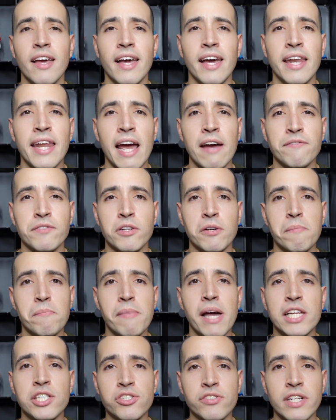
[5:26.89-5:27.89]
And after
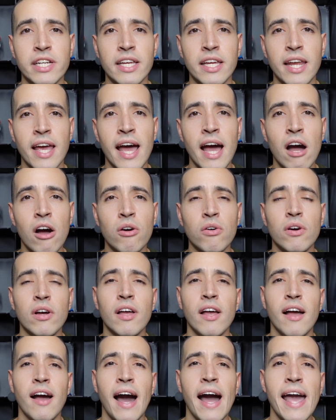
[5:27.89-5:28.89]
measuring it out,
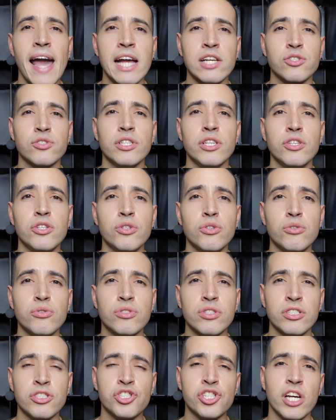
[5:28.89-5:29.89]
I actually
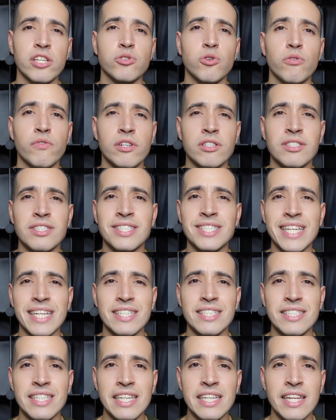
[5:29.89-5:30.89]
used just over
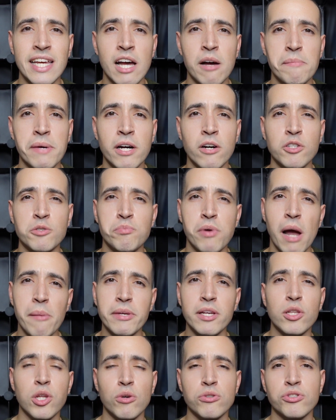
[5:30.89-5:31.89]
16 mLs,
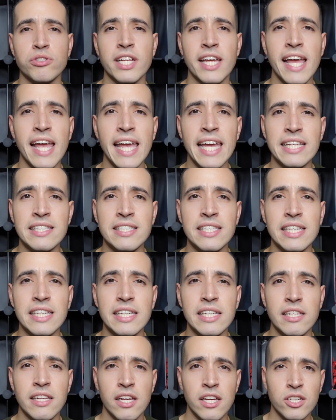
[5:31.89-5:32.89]
probably closer to
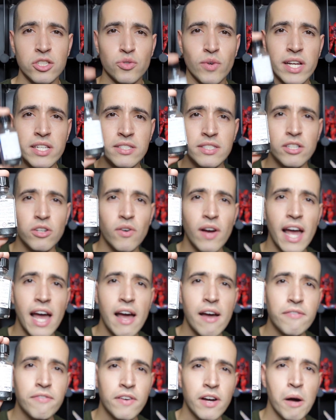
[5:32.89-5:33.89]
18. So I still
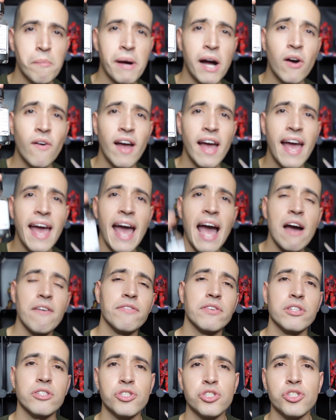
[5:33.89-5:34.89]
have about
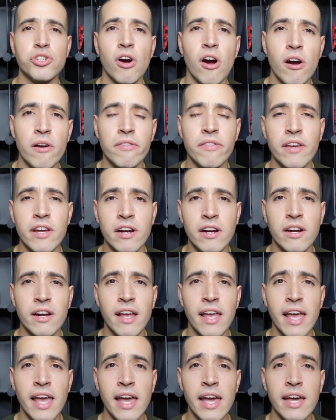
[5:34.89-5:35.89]
half of the jar there.
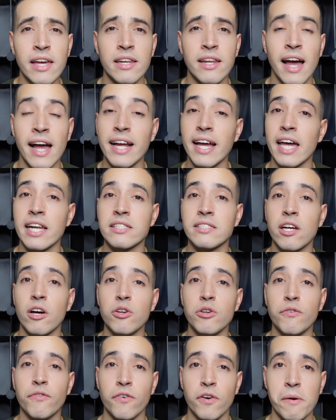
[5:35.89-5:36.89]
And I gotta tell
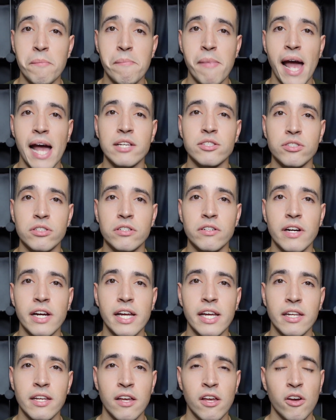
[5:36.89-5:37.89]
you, for a master
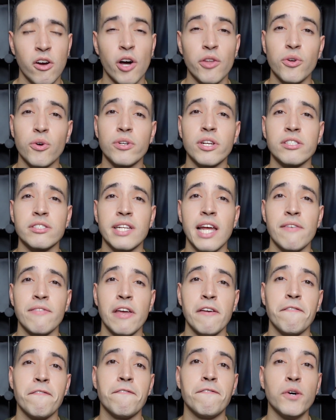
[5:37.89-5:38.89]
grade, although it doesn't have
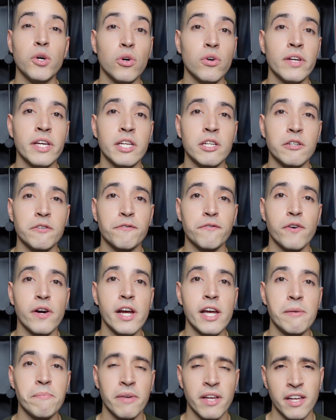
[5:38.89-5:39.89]
a full inner
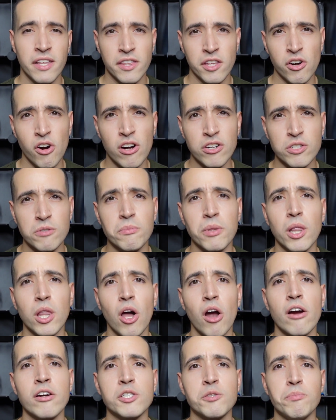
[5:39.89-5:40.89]
frame, there are some
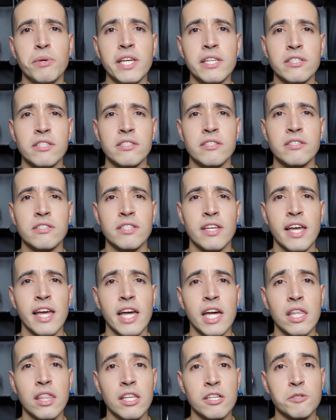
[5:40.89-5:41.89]
large pieces
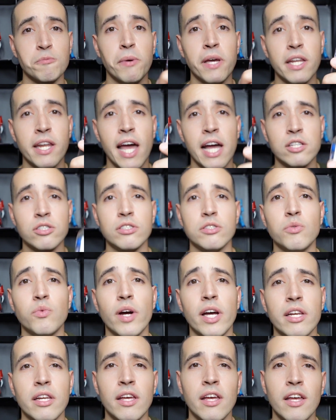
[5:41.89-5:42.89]
and this paint actually
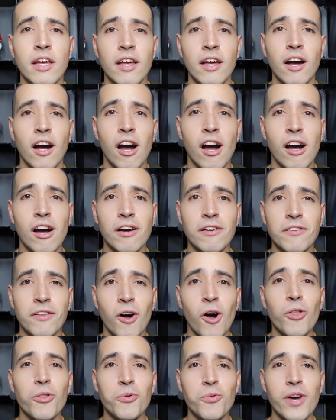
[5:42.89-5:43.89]
went
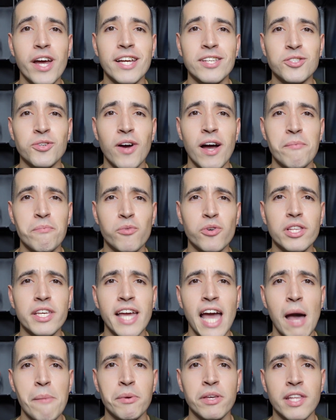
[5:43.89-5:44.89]
all the way. So I'm really
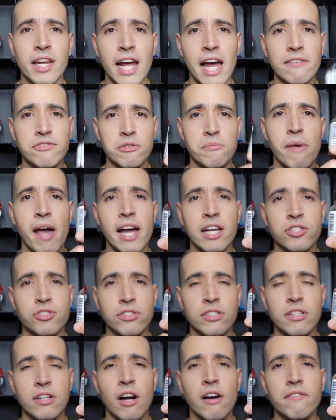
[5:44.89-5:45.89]
happy that I have some
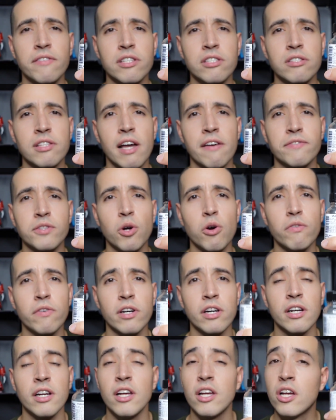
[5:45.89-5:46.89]
extra of this left
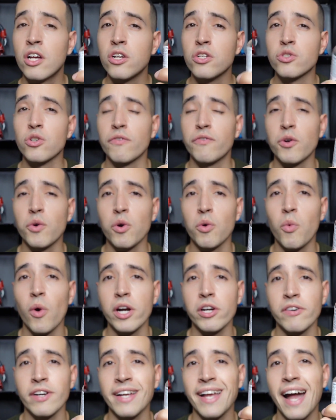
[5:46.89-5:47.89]
over. So if you were
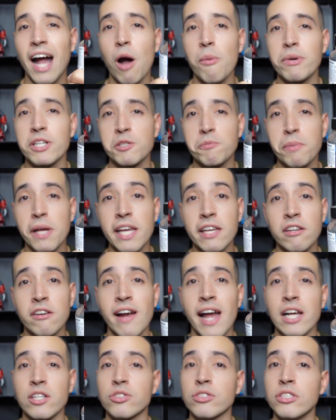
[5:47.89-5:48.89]
wondering how much paint
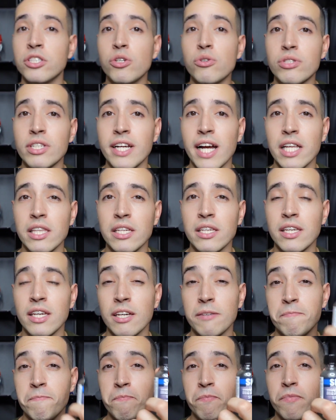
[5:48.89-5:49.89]
you're actually using on the
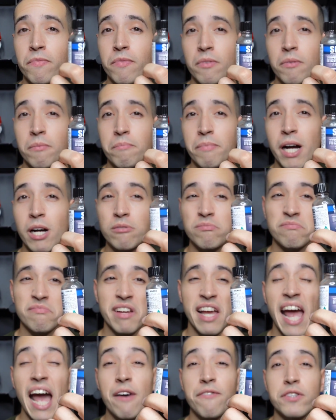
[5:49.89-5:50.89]
kit, about
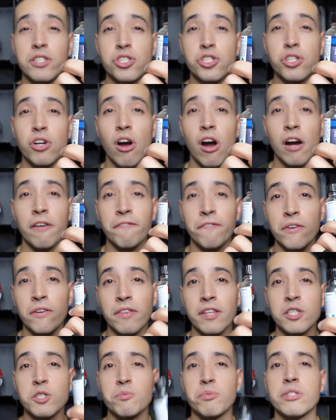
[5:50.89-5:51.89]
half a jar for
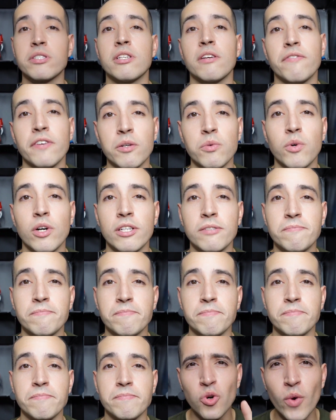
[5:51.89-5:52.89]
this specific one.
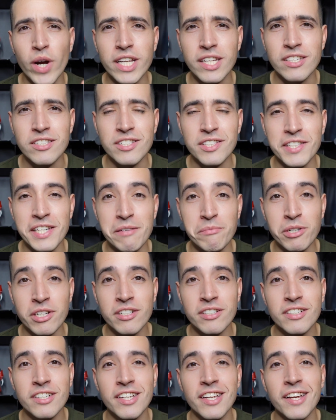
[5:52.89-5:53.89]
Quick
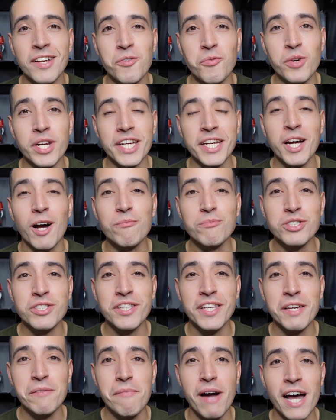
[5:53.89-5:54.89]
disclaimer, when it comes to
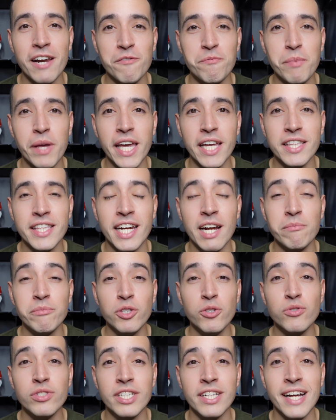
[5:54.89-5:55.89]
the amount of paint that I'm
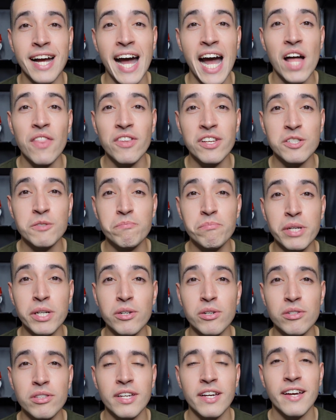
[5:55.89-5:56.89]
using on this
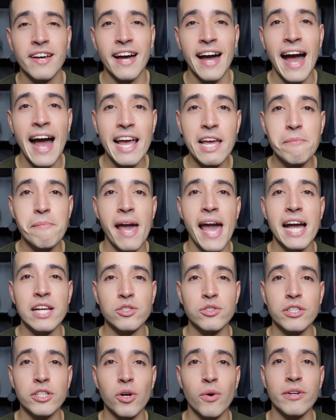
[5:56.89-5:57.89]
build, I am
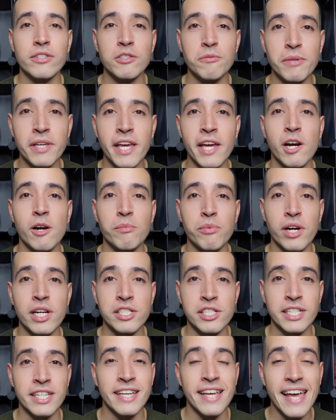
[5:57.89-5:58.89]
actually going to be
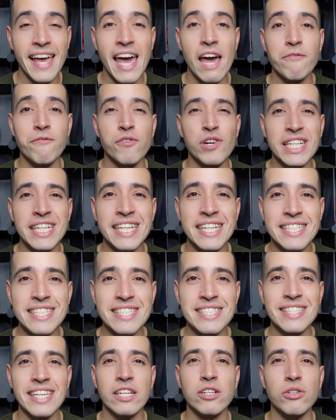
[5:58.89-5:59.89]
airbrushing every
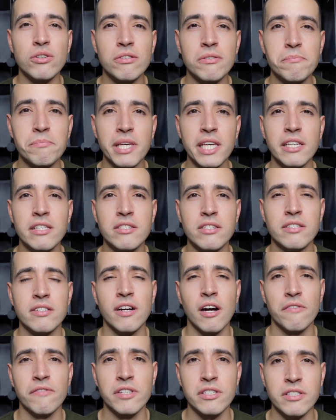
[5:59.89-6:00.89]
single piece
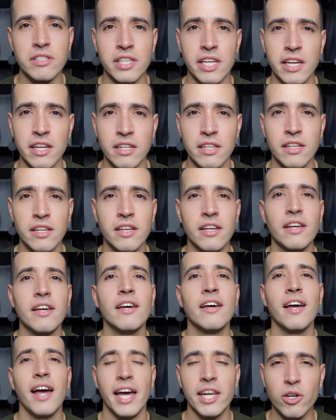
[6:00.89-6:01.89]
of this kit.
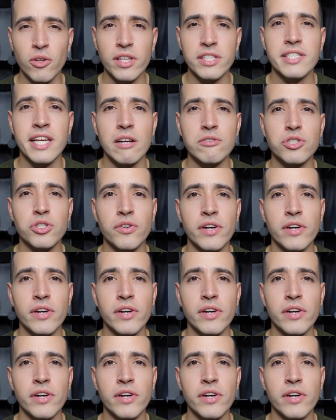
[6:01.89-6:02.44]
I know that sounds